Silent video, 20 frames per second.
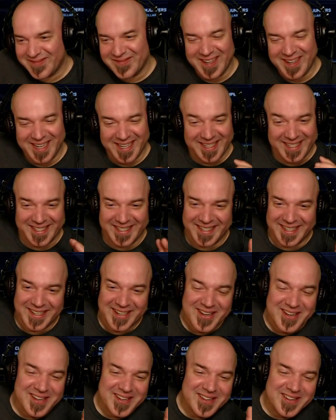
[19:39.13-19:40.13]
Fucking
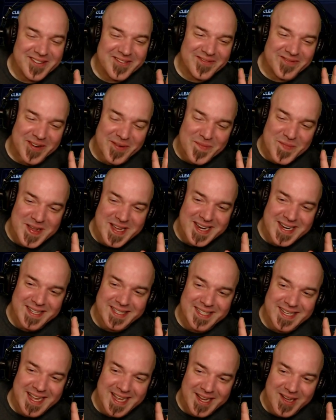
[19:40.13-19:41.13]
for me to
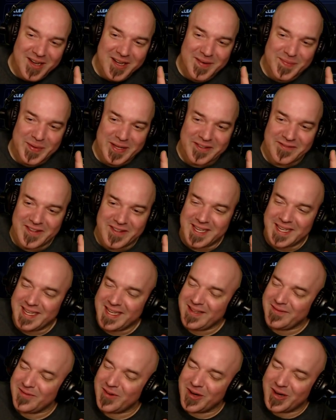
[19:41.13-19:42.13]
take on
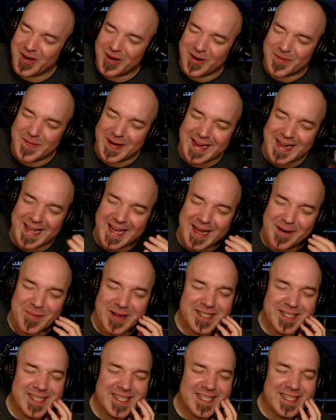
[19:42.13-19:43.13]
PvE, oh my god,
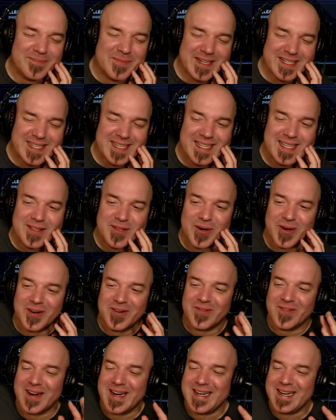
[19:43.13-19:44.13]
my teeth
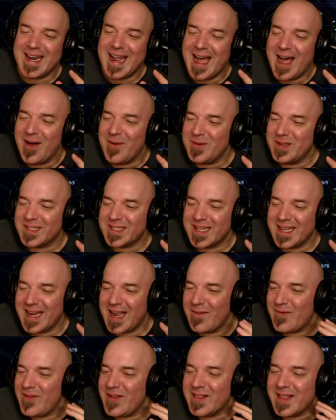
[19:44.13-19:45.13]
hurt right now. I'm just like,
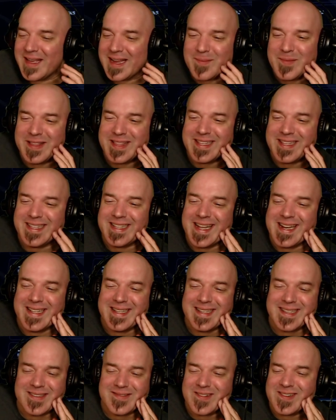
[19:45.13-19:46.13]
I feel like I'm at the
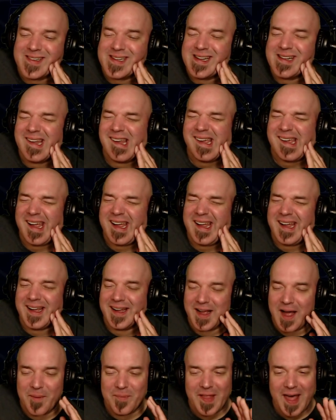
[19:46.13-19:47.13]
dentist.
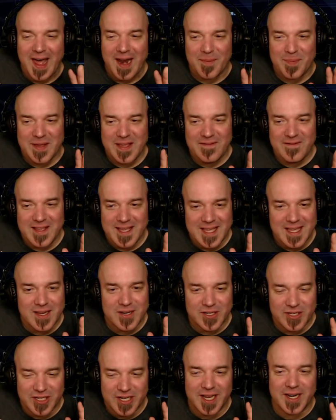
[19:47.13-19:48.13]
I'm not a
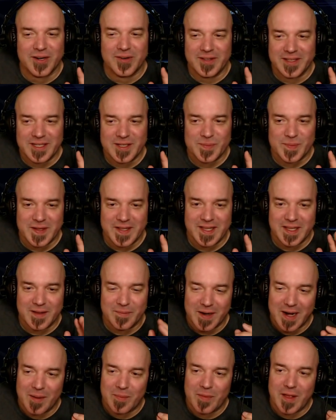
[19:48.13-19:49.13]
PvEer generally speaking,
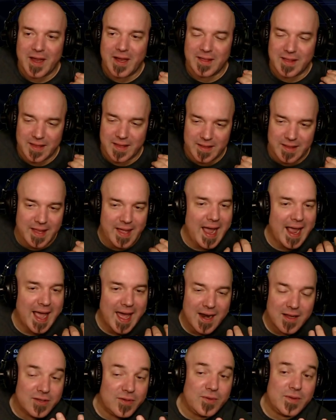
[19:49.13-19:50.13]
but I'm like, I
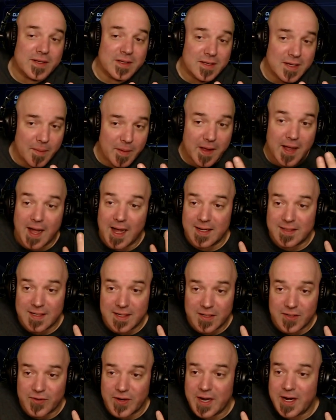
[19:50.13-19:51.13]
gotta do this. I'm a
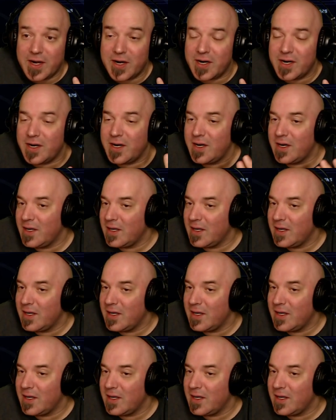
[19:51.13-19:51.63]
content creator.